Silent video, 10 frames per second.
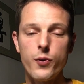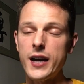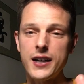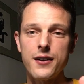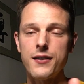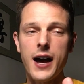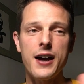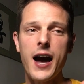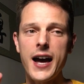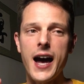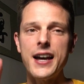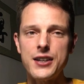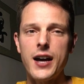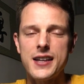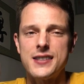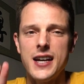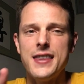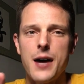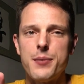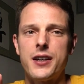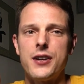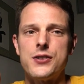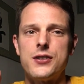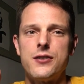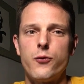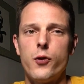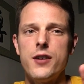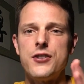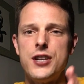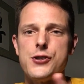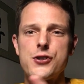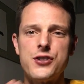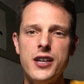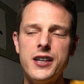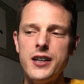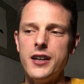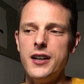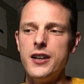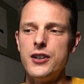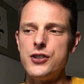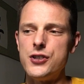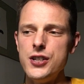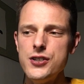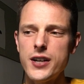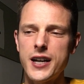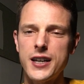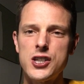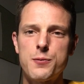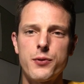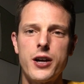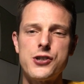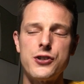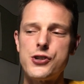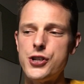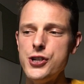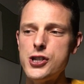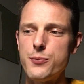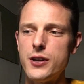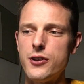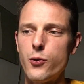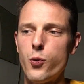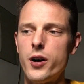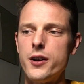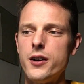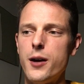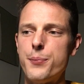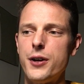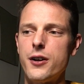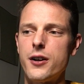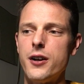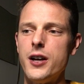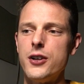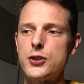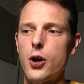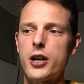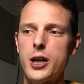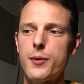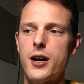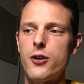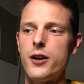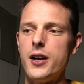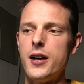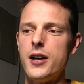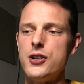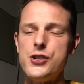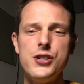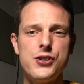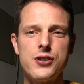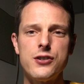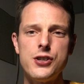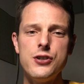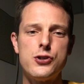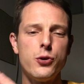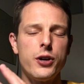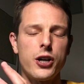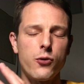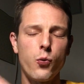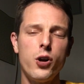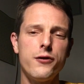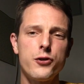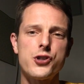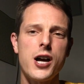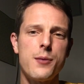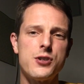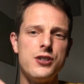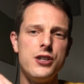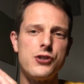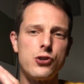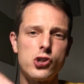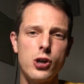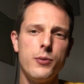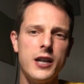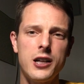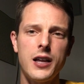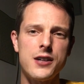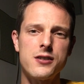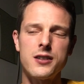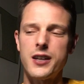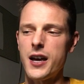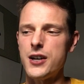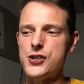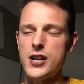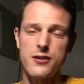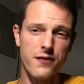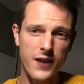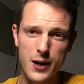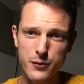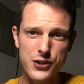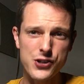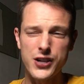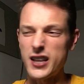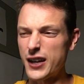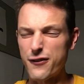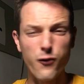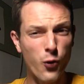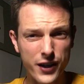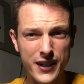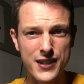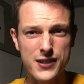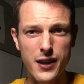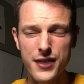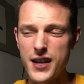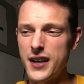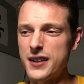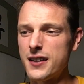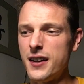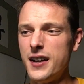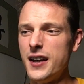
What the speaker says: like, I say that because one of the teachers, Nikki, she's like an inspiration. She should be the one up here talking about, she's doing a wonderful job. She's teaching so many classes a day. She has a family. She's got like 4 kids, I think.